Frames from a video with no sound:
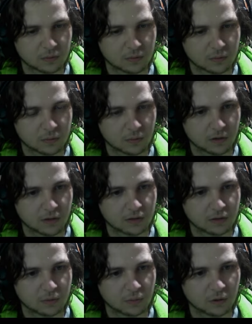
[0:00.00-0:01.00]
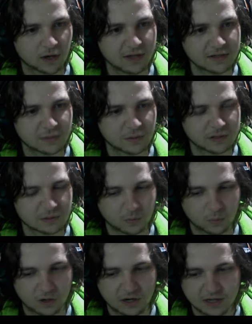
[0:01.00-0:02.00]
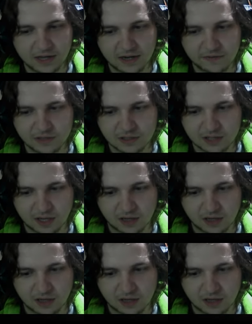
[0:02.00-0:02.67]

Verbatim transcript: What? Oh, what was? What did that even say?